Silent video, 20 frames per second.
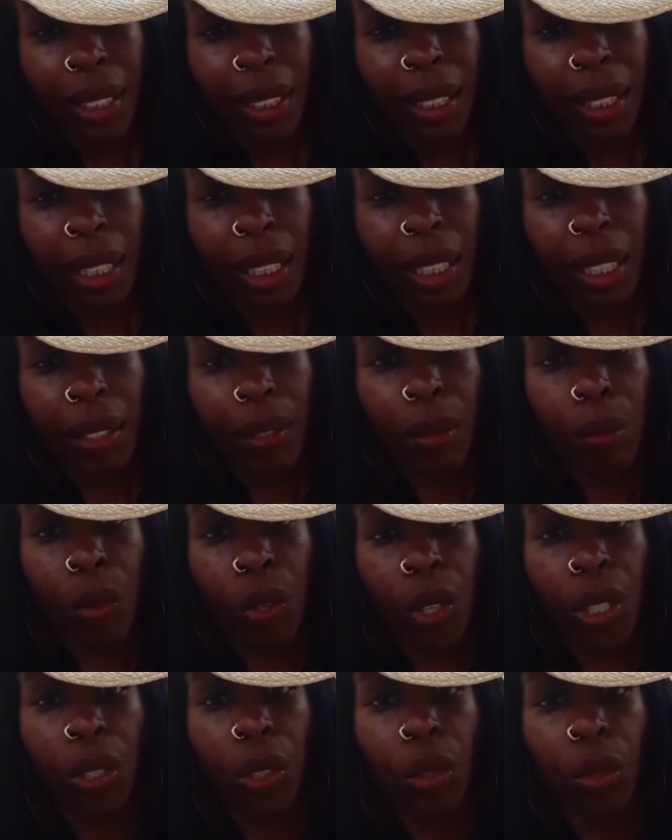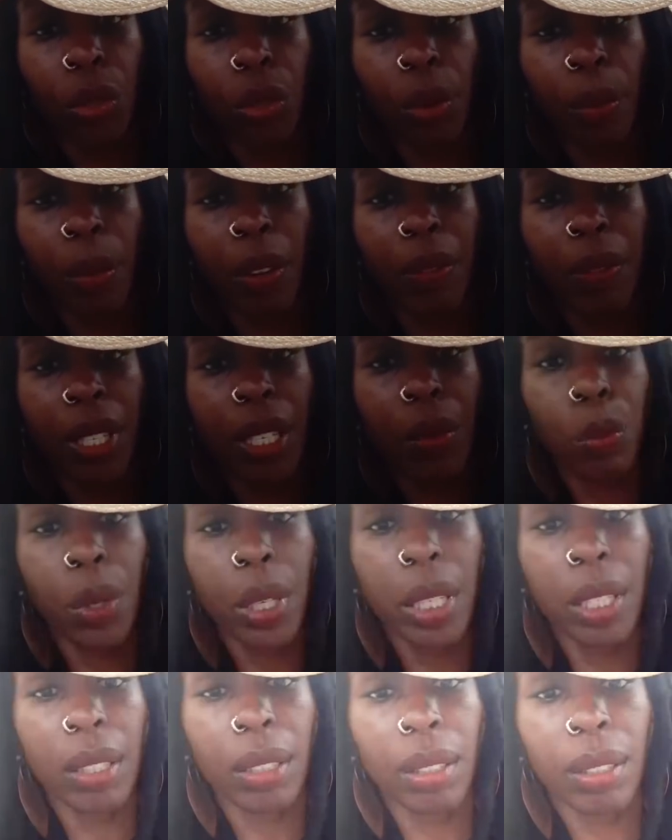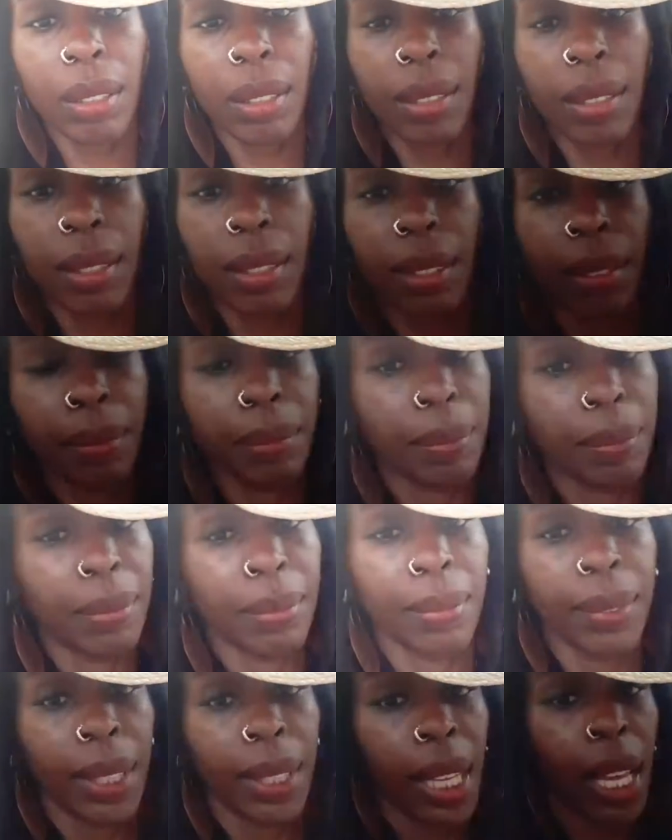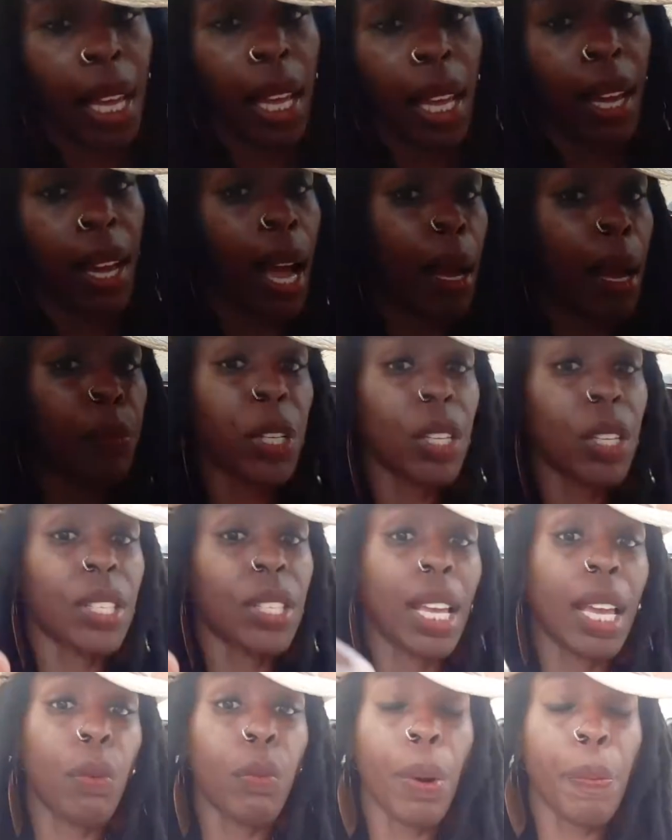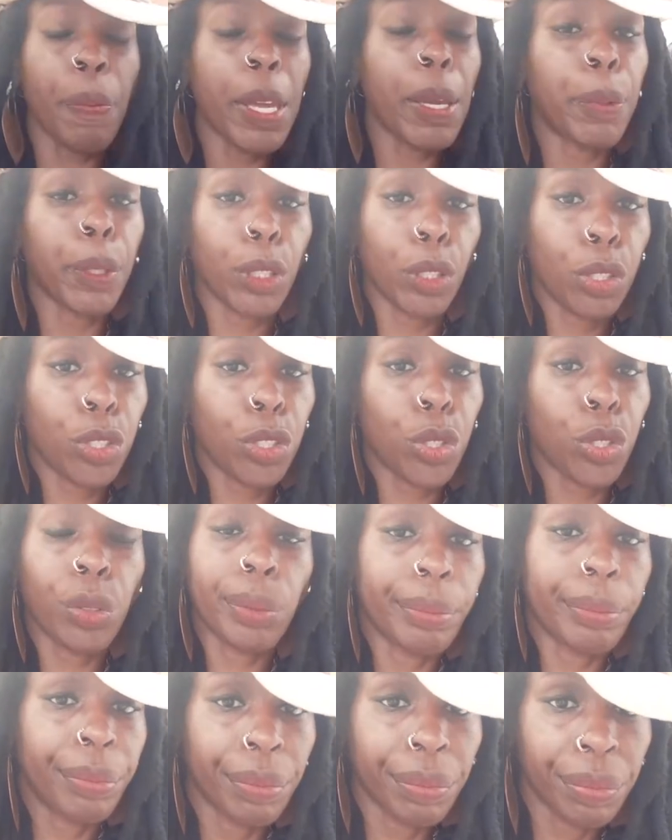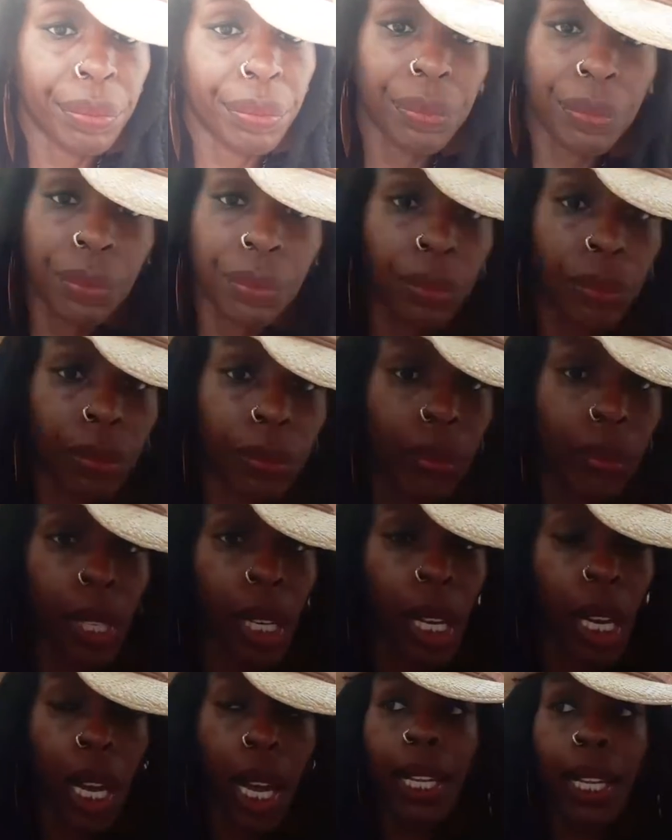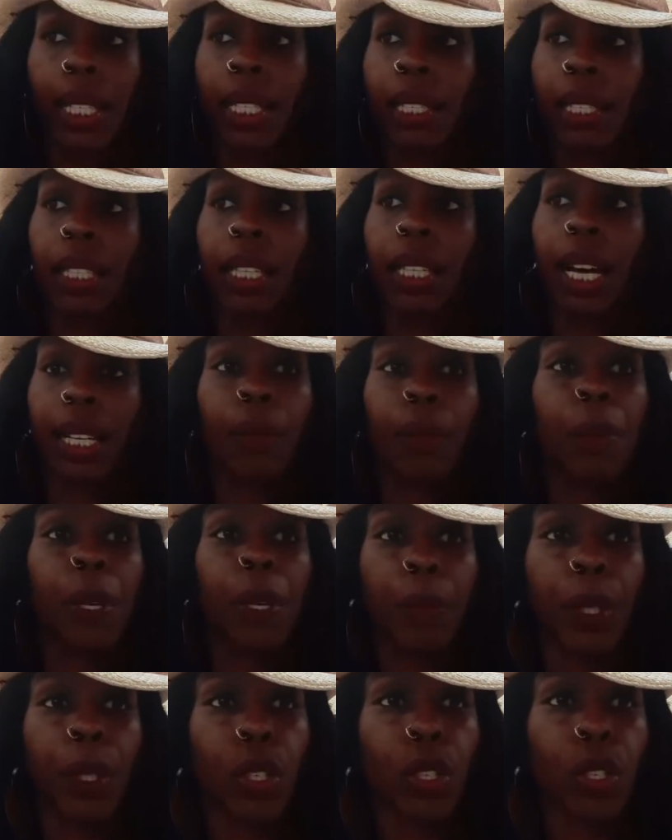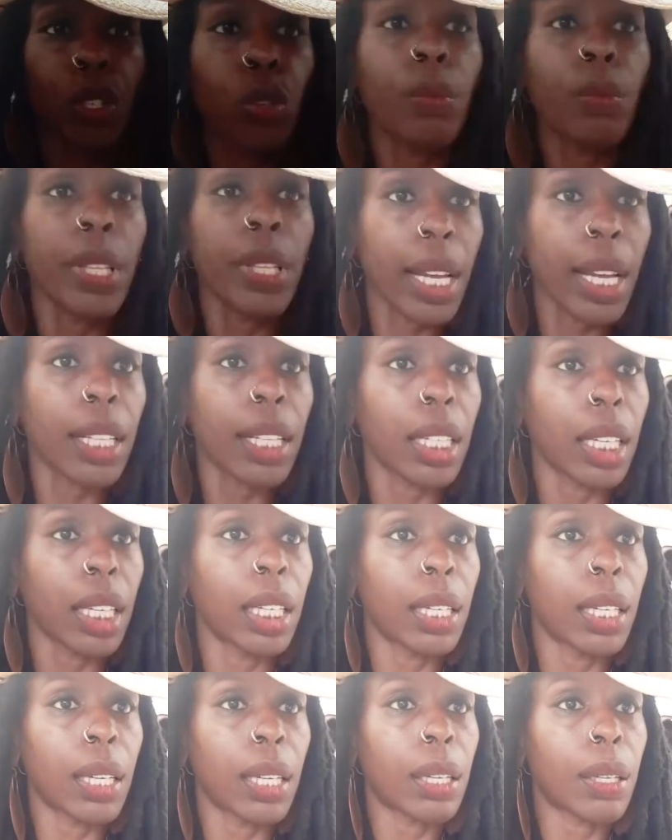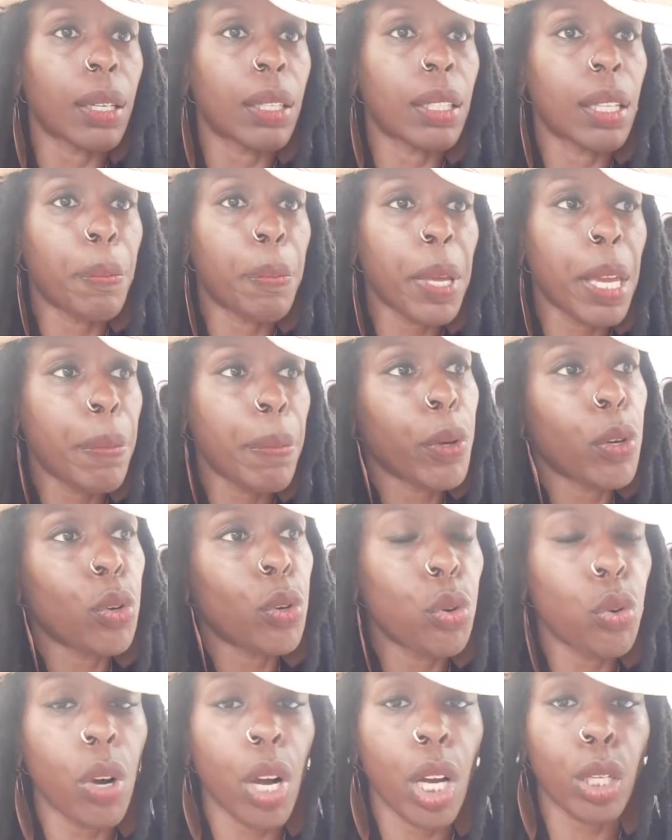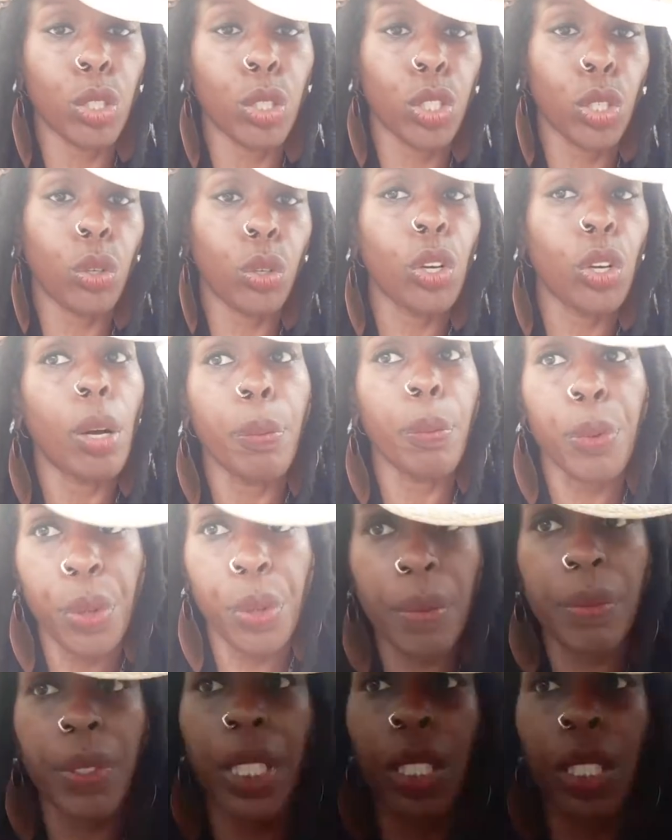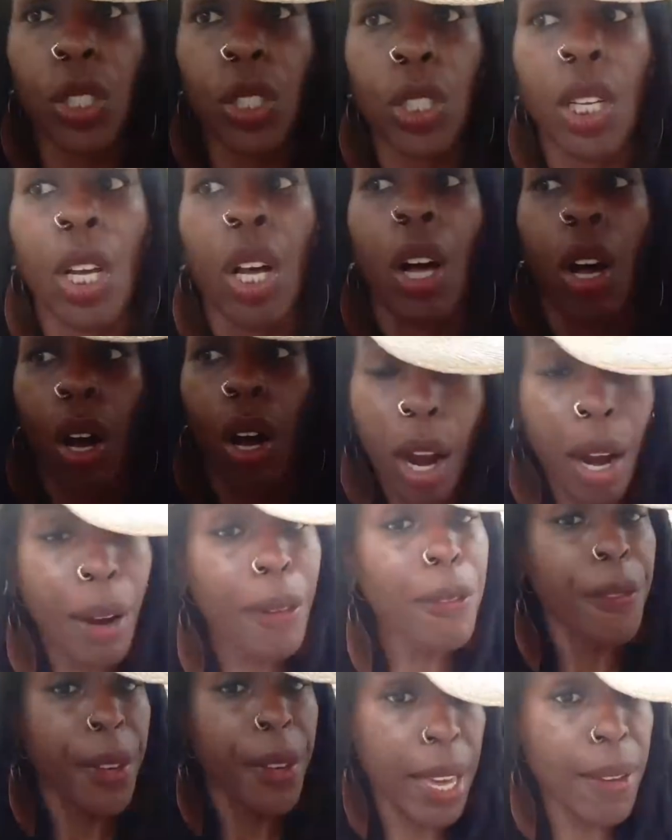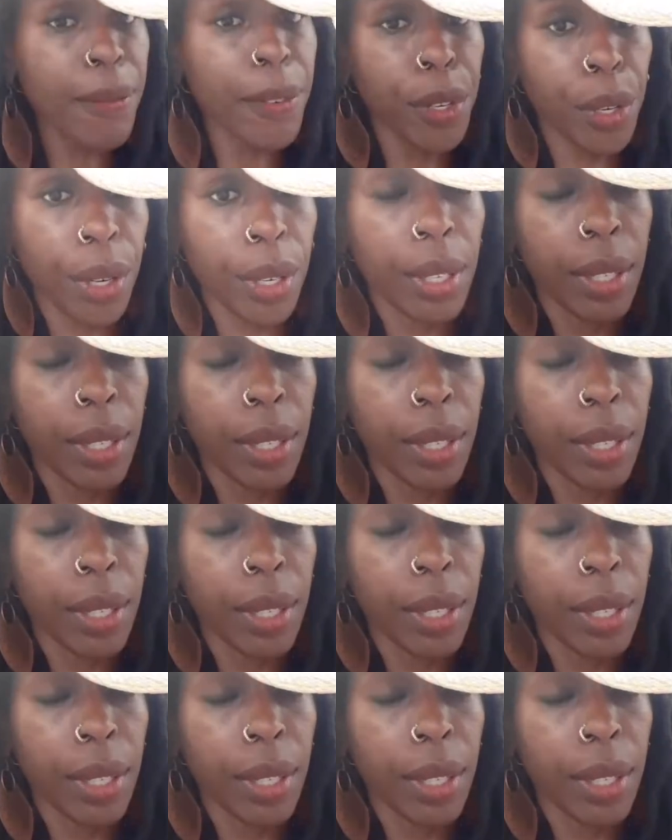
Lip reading: He gives more to whomever he wills. I'm just saying what people assume. And there's a lot of people assume that the people who are so-called privileged are favored,